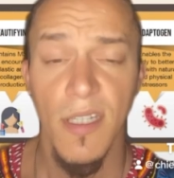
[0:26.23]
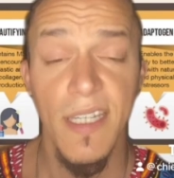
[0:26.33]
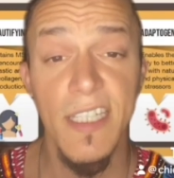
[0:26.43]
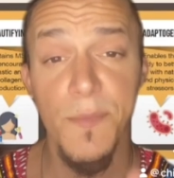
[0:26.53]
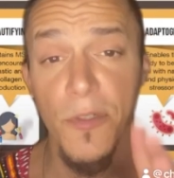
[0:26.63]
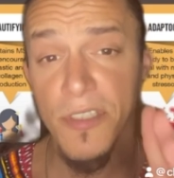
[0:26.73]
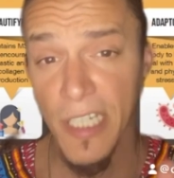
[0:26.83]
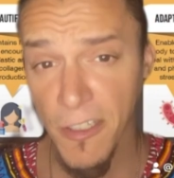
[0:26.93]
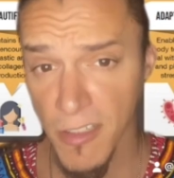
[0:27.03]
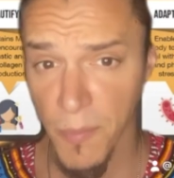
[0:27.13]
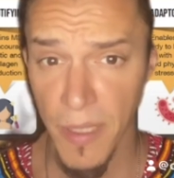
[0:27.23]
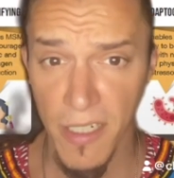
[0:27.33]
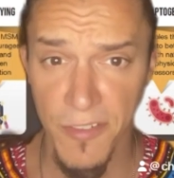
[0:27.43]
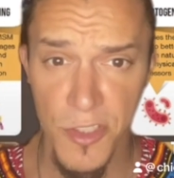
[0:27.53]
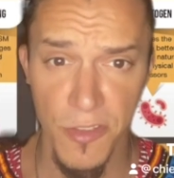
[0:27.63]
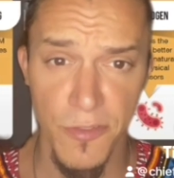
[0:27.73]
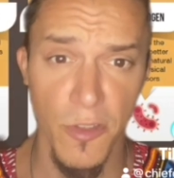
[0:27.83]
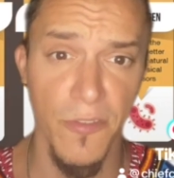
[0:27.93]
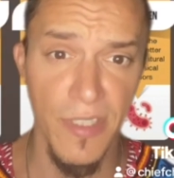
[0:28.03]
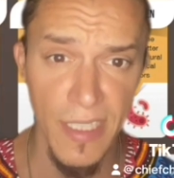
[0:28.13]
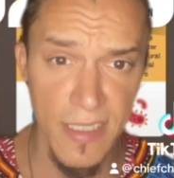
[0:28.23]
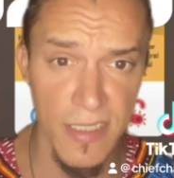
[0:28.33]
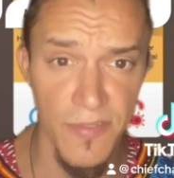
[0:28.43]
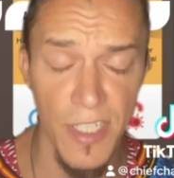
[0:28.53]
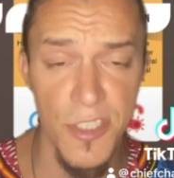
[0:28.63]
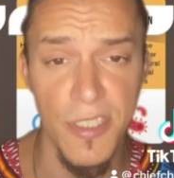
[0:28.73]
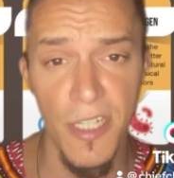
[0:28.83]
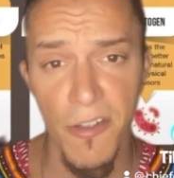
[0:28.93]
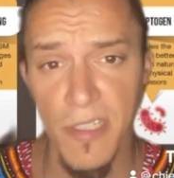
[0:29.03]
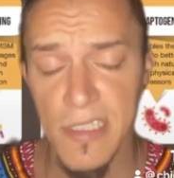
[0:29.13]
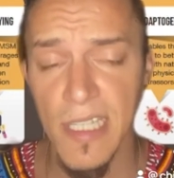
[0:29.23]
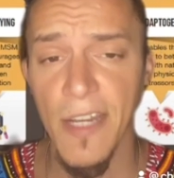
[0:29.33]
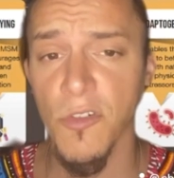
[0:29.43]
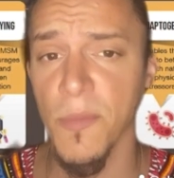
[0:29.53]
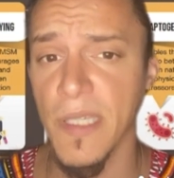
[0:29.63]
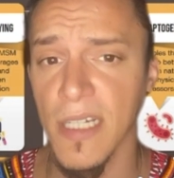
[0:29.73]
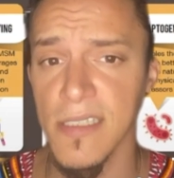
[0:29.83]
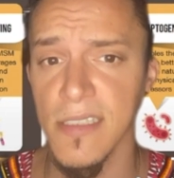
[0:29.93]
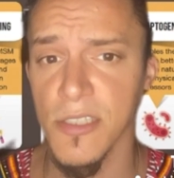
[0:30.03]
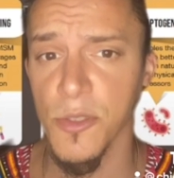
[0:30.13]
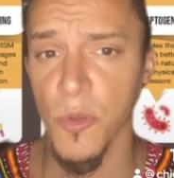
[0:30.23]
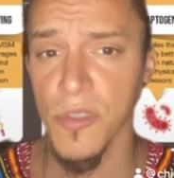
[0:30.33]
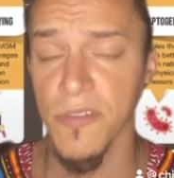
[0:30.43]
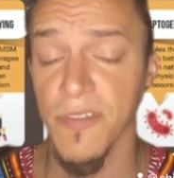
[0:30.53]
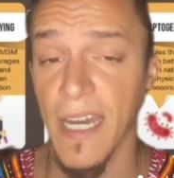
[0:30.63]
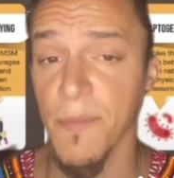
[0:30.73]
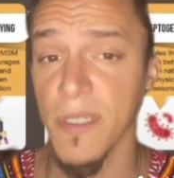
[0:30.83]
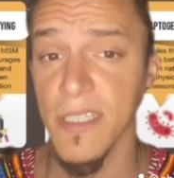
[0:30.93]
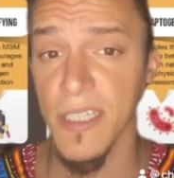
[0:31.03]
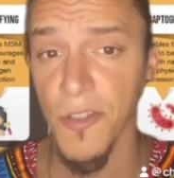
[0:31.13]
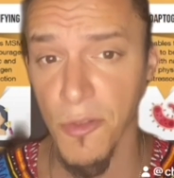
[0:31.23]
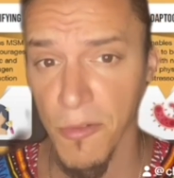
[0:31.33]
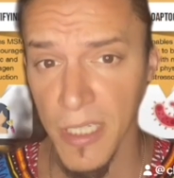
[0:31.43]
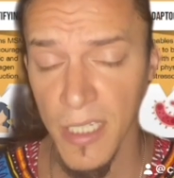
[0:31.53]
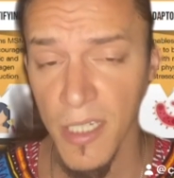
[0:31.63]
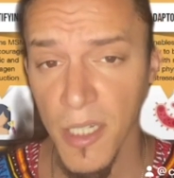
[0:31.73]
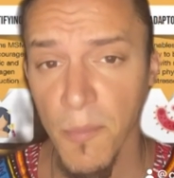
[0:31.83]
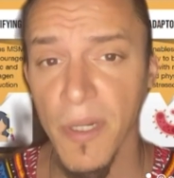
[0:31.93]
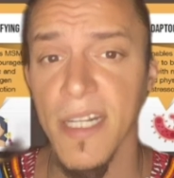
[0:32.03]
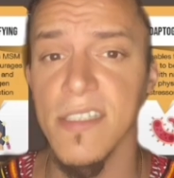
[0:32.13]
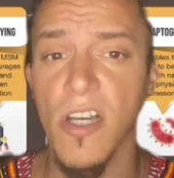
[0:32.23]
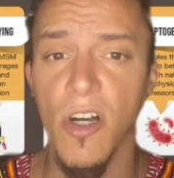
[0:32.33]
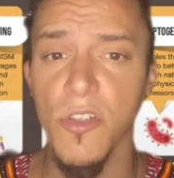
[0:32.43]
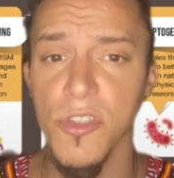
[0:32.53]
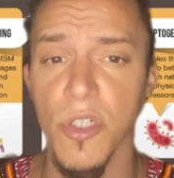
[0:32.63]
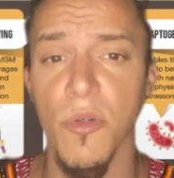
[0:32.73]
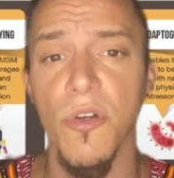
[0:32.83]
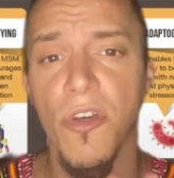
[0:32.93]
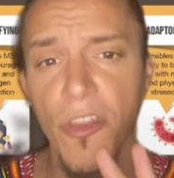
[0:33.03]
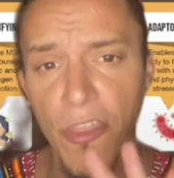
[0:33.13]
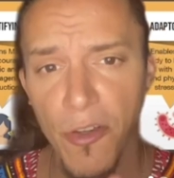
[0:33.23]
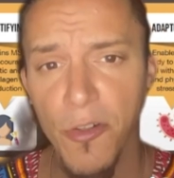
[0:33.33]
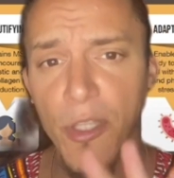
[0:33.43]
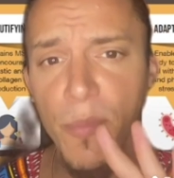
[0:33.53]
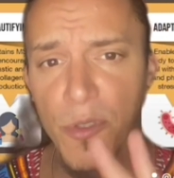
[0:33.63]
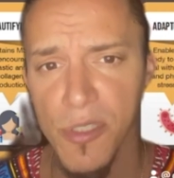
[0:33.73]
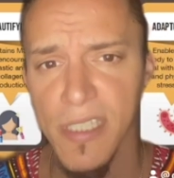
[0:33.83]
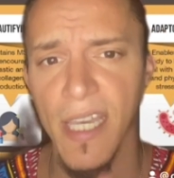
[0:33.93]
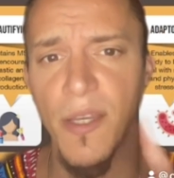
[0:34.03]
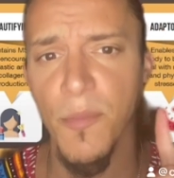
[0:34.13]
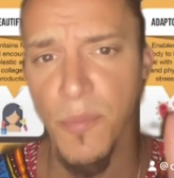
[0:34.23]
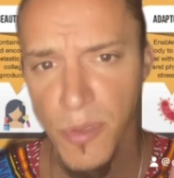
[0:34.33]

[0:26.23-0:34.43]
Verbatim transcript: It is particularly beneficial for vegans and vegetarians not only because it's a source of vitamin D3, but it is also 30%